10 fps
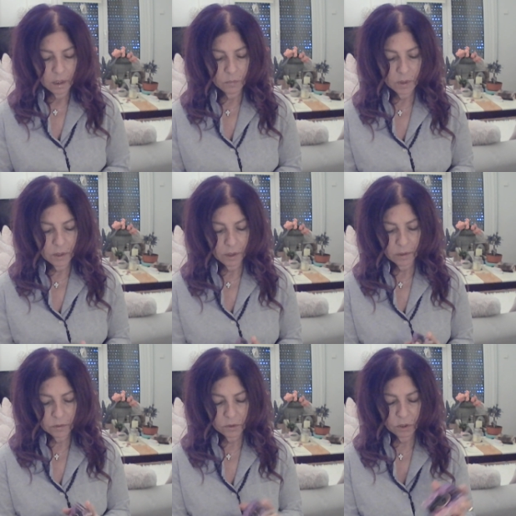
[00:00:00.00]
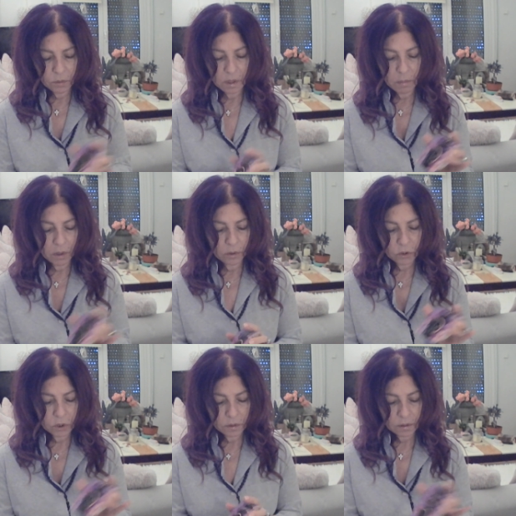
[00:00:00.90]
in regards to
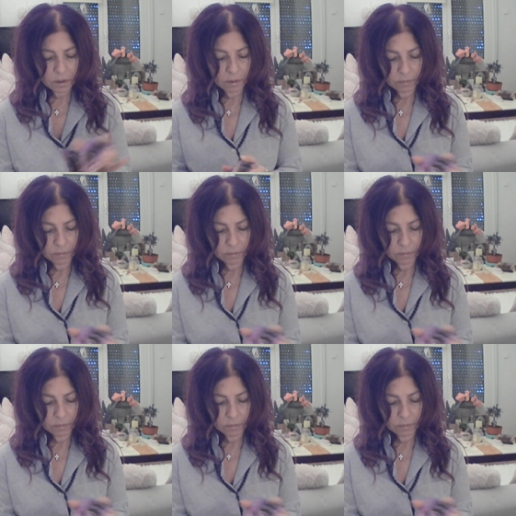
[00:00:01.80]
emotions.